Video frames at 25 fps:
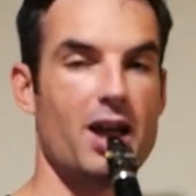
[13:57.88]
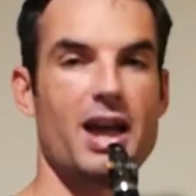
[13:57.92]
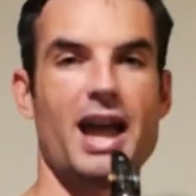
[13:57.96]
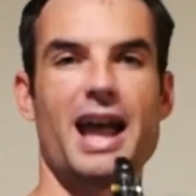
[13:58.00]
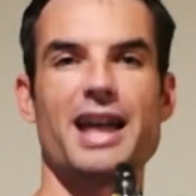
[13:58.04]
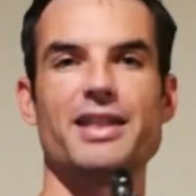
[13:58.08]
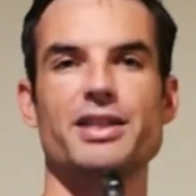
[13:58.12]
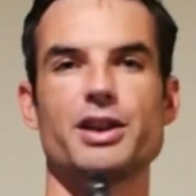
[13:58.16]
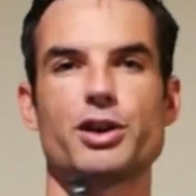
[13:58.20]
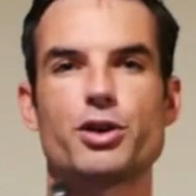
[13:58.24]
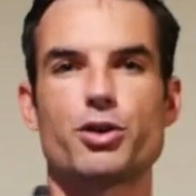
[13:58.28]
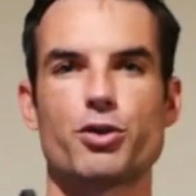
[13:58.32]

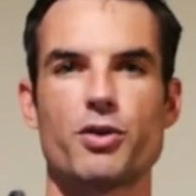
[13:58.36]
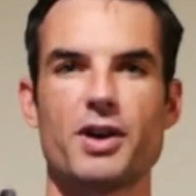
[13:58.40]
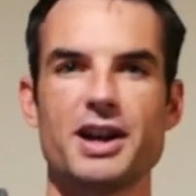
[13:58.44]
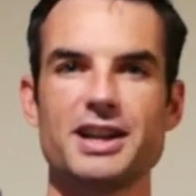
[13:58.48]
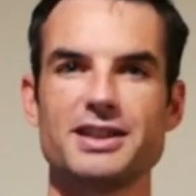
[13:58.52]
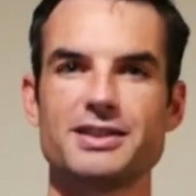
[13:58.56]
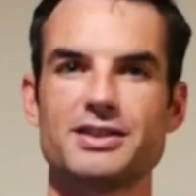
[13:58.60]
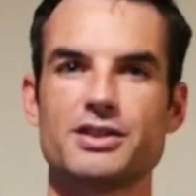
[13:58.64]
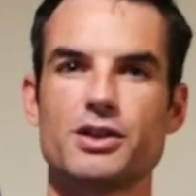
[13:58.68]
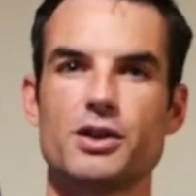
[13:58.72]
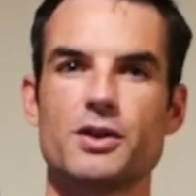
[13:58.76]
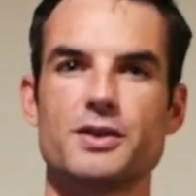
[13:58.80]
And the
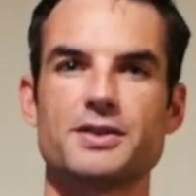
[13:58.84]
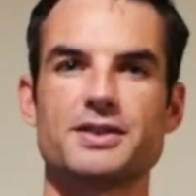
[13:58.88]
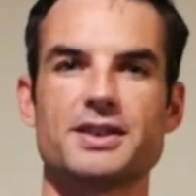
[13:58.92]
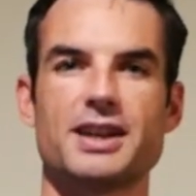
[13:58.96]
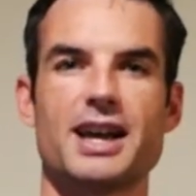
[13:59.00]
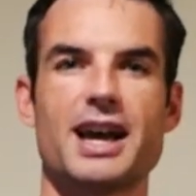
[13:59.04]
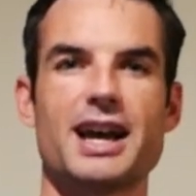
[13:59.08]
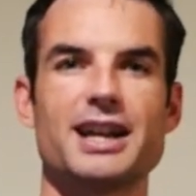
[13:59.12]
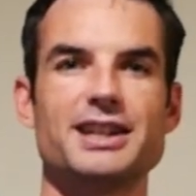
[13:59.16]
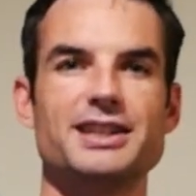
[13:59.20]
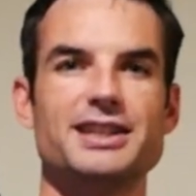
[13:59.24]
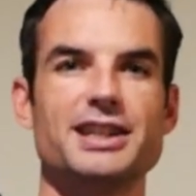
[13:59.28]
grace notes
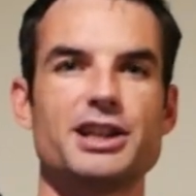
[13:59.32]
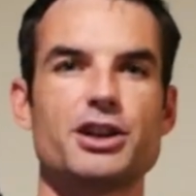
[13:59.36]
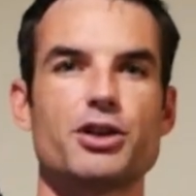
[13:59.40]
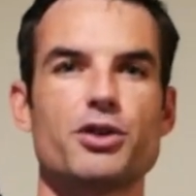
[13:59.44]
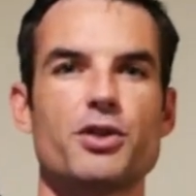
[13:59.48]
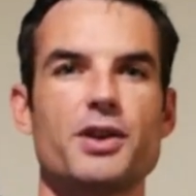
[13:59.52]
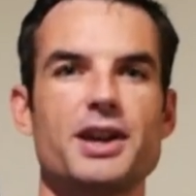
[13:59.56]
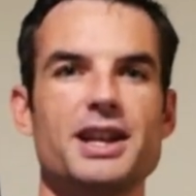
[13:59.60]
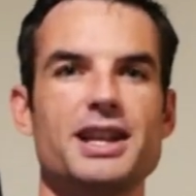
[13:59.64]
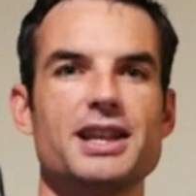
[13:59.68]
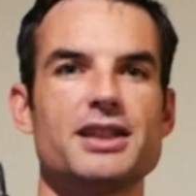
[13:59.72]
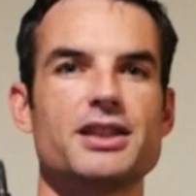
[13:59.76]
are
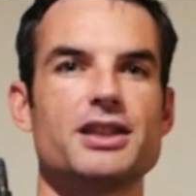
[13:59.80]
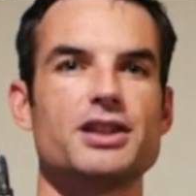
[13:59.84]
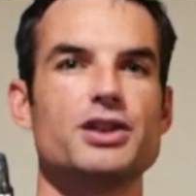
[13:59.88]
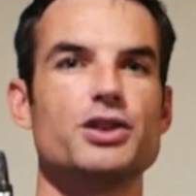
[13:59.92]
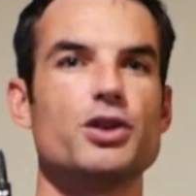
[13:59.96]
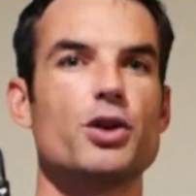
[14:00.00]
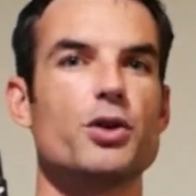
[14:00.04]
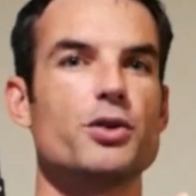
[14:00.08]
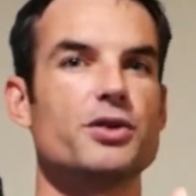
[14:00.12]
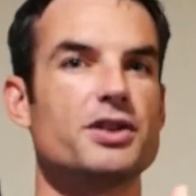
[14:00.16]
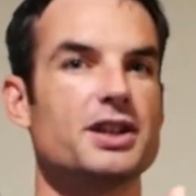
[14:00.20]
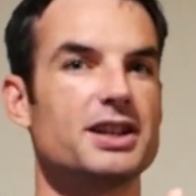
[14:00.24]
decorating the
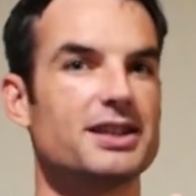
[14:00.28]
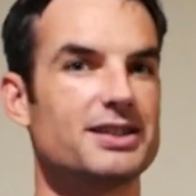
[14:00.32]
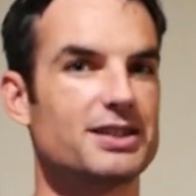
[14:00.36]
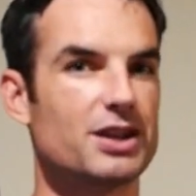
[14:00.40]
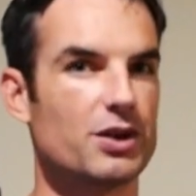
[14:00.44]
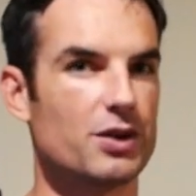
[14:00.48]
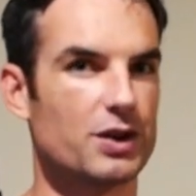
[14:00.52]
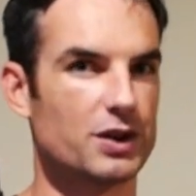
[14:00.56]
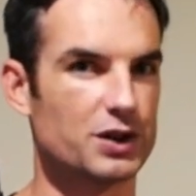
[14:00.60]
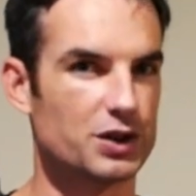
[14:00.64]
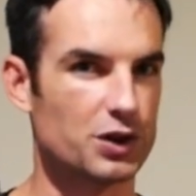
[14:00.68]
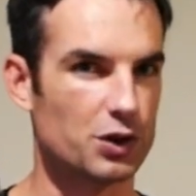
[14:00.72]
note that it's
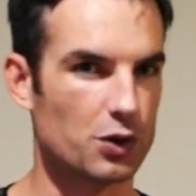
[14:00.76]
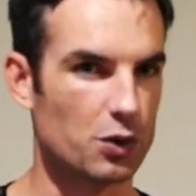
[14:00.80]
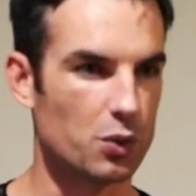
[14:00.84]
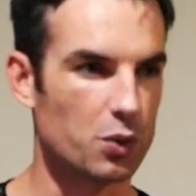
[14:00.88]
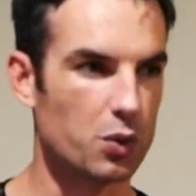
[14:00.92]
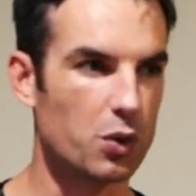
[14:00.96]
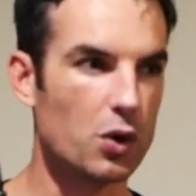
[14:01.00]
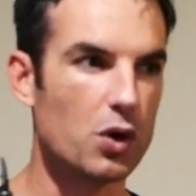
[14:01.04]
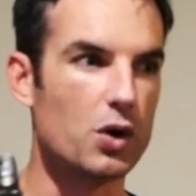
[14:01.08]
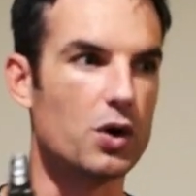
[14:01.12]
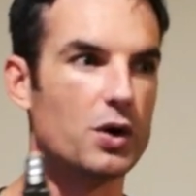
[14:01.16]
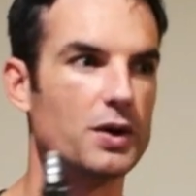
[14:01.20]
going
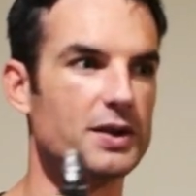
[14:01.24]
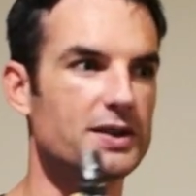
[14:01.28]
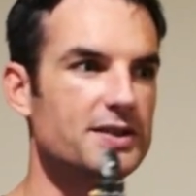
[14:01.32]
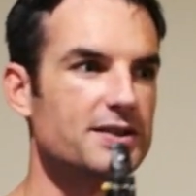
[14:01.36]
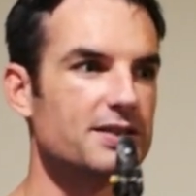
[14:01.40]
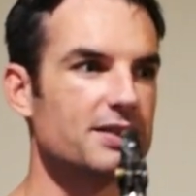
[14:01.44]
towards.